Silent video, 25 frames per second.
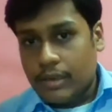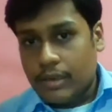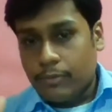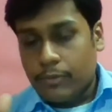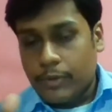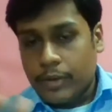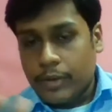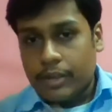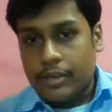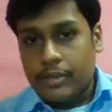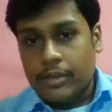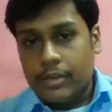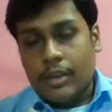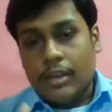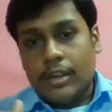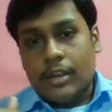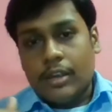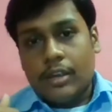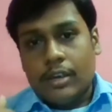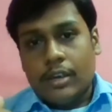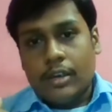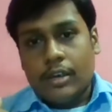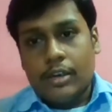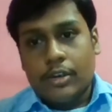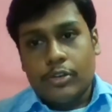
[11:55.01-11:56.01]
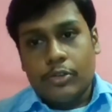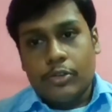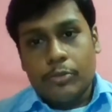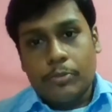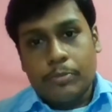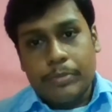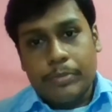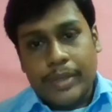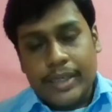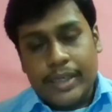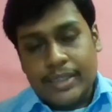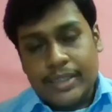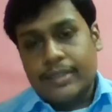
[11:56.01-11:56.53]
when you
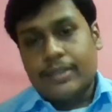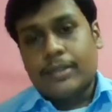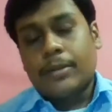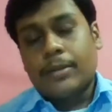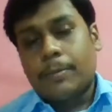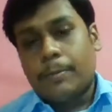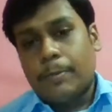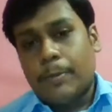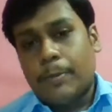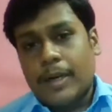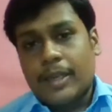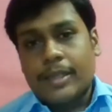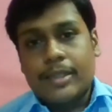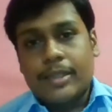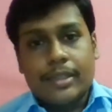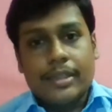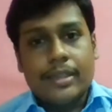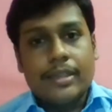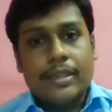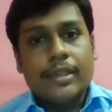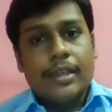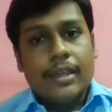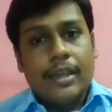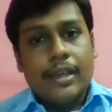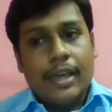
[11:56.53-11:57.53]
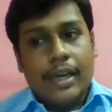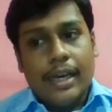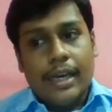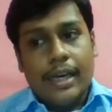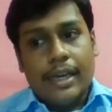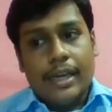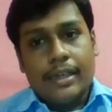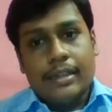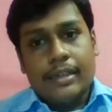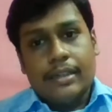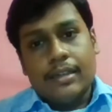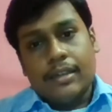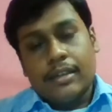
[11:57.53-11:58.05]
melt the butter
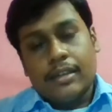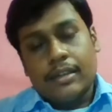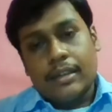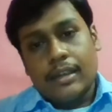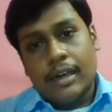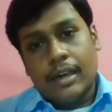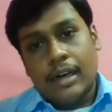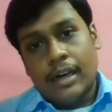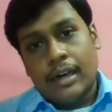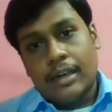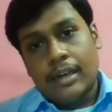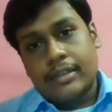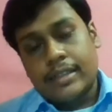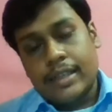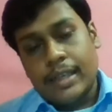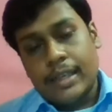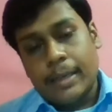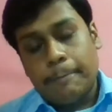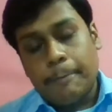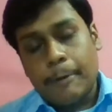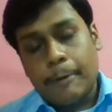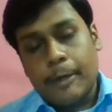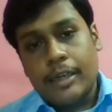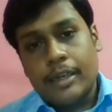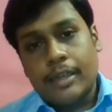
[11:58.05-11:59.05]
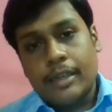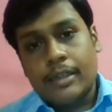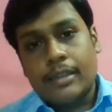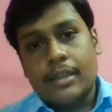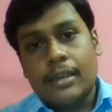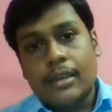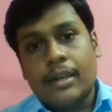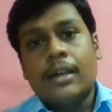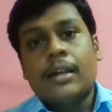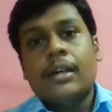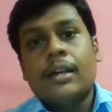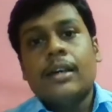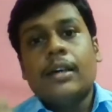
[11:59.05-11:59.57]
and separate
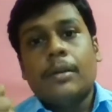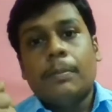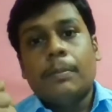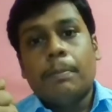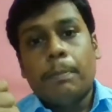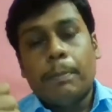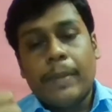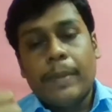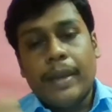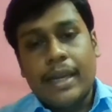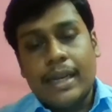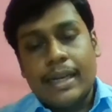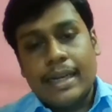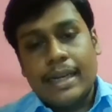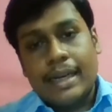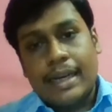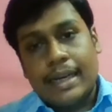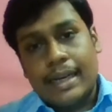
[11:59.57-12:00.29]
the milk